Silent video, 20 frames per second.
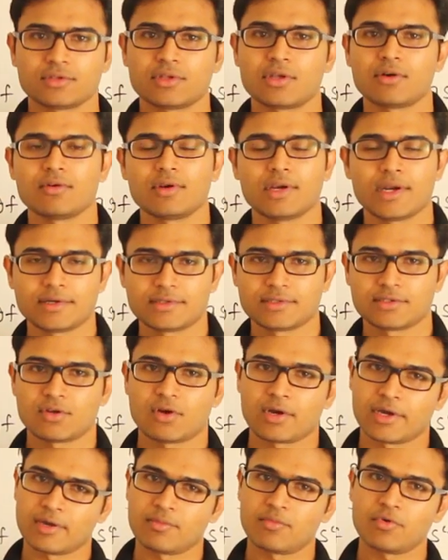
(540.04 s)
So now let's
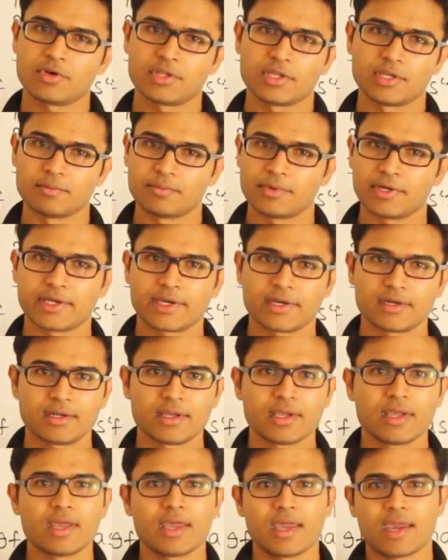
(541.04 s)
talk about the implicant,
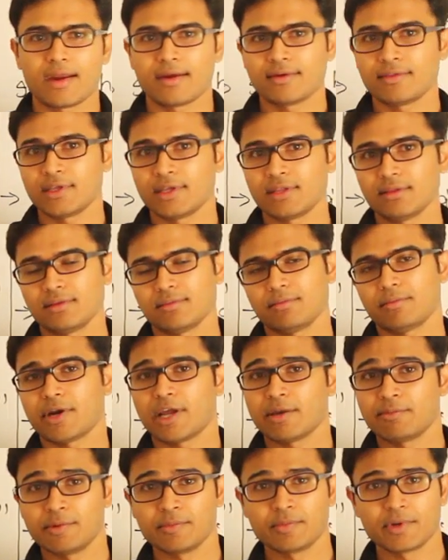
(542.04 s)
and then
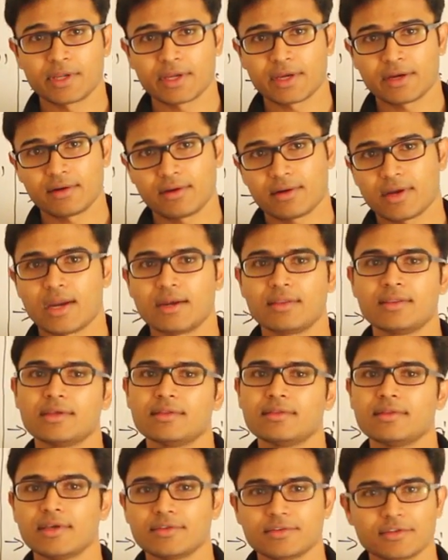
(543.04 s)
prime implicant, and
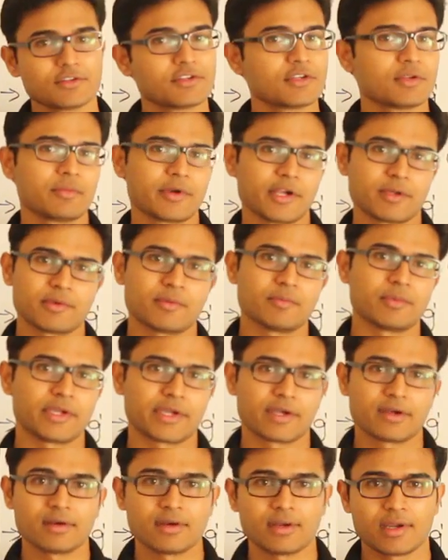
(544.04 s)
then essential prime
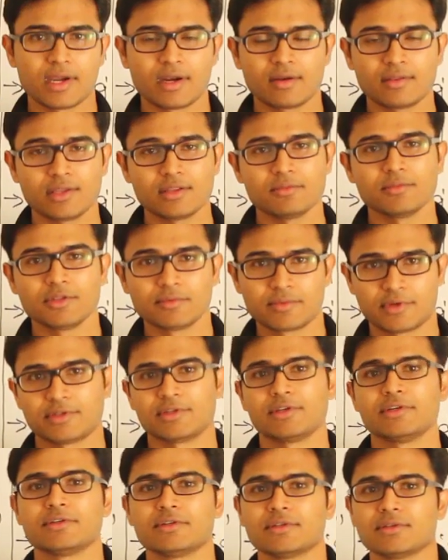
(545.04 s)
implicant, and then
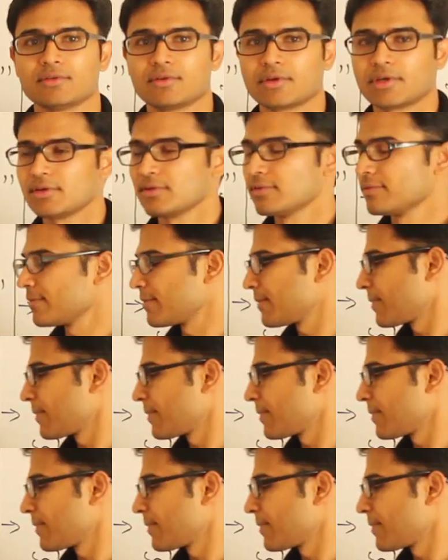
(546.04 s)
minimization. Okay.